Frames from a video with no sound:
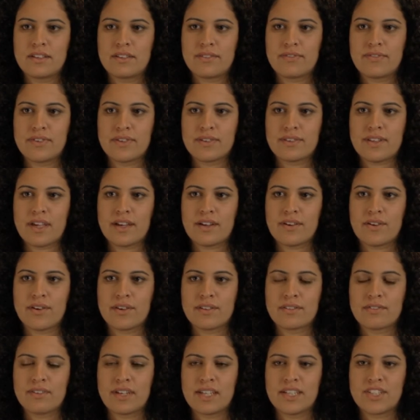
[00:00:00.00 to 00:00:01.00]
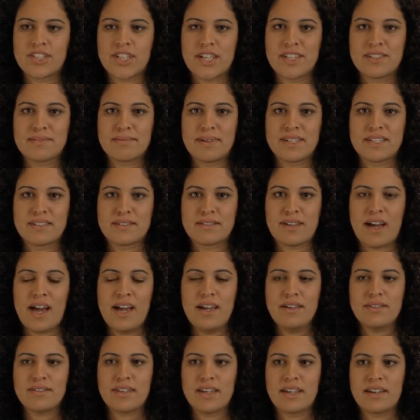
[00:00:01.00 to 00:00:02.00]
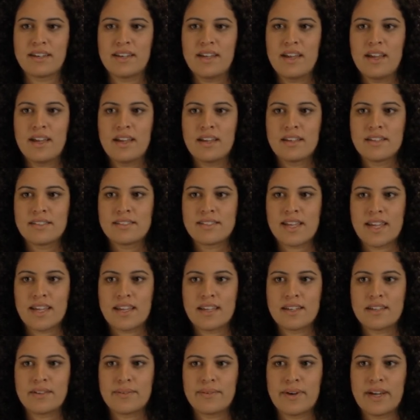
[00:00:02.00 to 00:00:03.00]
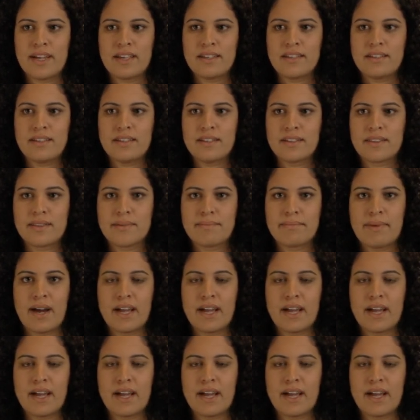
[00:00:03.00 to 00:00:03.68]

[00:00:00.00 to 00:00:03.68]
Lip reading: feels like God's really changed my desires and taken away the